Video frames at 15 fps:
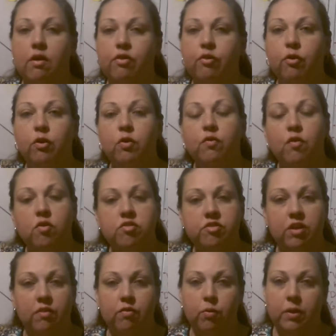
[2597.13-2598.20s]
through
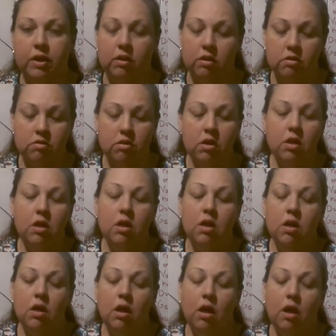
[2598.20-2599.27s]
University of New England,
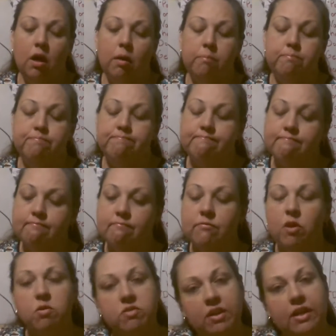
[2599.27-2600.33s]

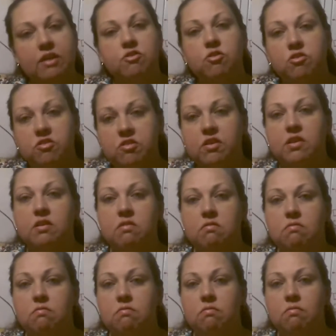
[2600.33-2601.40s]
there was an interesting,
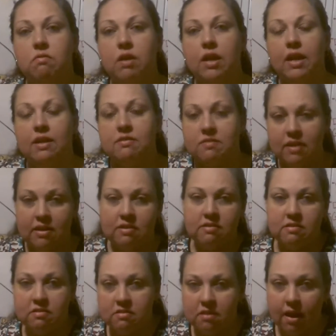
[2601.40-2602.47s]
and I say
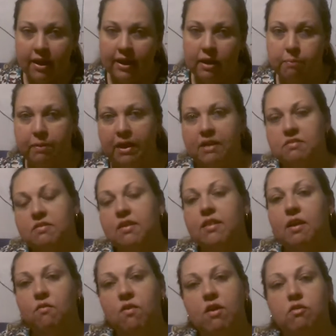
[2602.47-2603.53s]
study, but I say
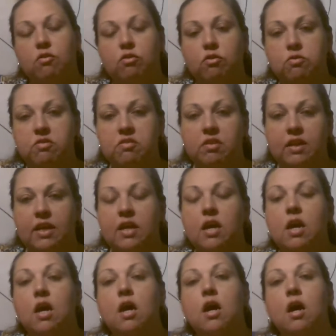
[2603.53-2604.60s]
that rather loosely,
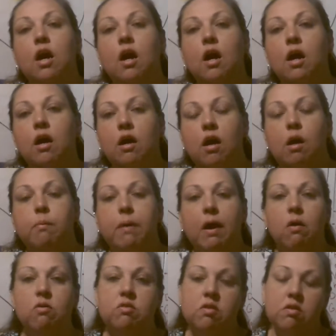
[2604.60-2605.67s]

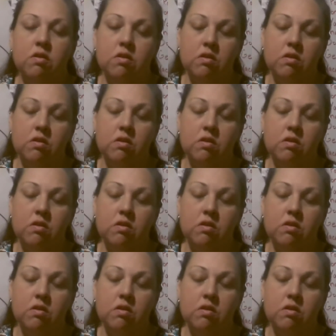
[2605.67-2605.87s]
about